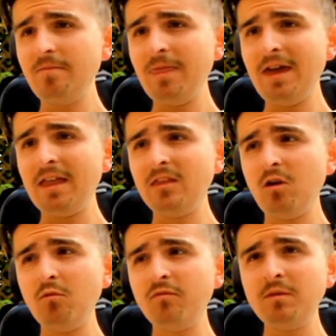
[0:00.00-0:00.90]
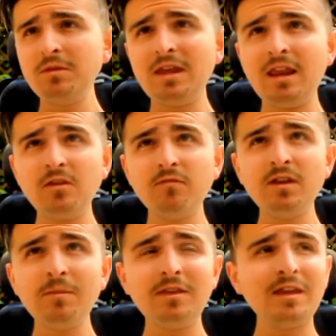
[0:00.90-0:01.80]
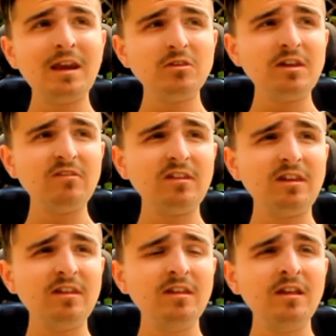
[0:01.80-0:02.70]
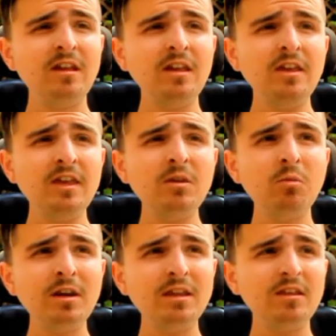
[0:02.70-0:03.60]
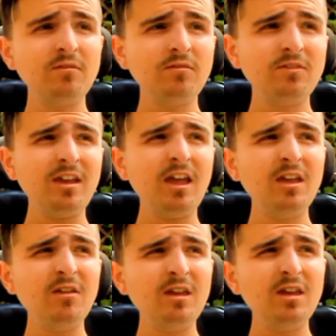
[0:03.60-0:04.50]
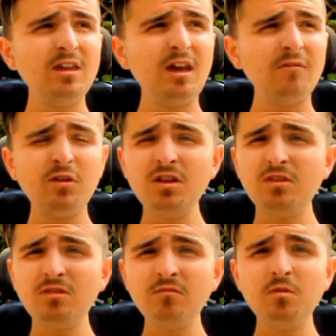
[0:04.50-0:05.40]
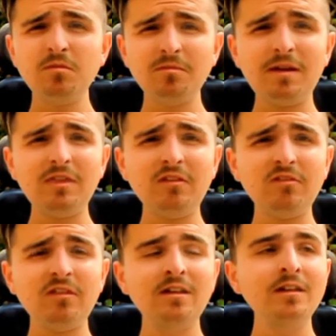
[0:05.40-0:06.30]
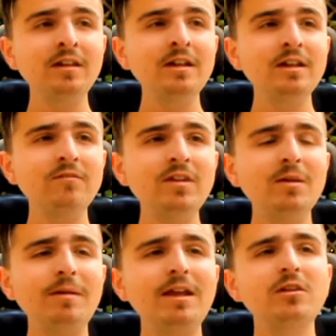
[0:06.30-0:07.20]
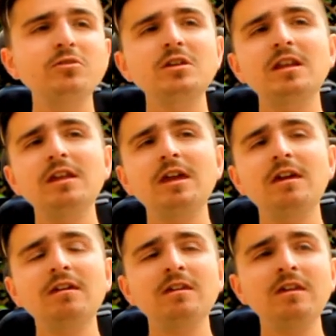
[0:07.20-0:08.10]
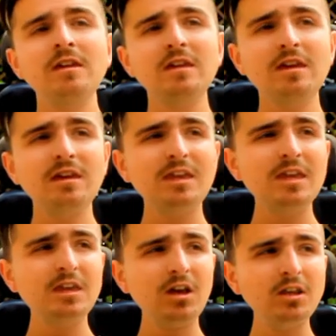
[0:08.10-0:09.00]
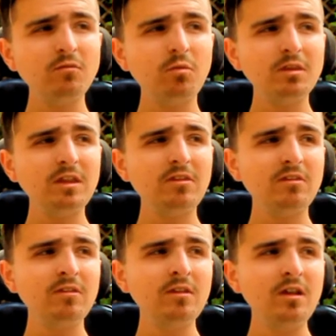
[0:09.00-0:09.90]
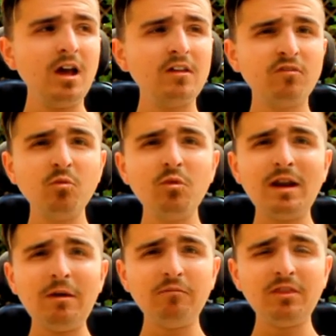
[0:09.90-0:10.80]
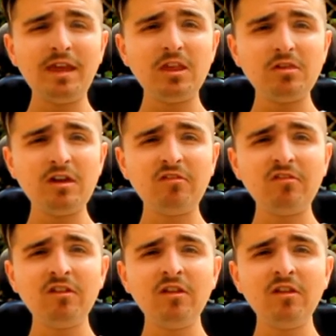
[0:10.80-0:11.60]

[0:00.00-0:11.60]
And the whole thing with the think about the NHS, yeah. He wanted to. I, have heard rumours about this. Think about it logically, yeah. He kind of wanted us to all clap for the NHS